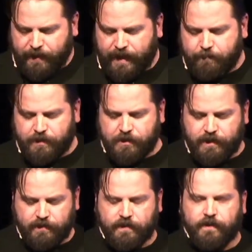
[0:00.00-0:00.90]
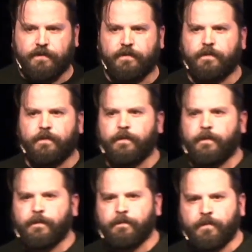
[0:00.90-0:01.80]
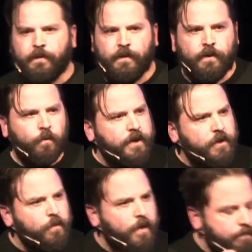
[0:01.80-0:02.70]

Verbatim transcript: up, and came to Jesus. What do you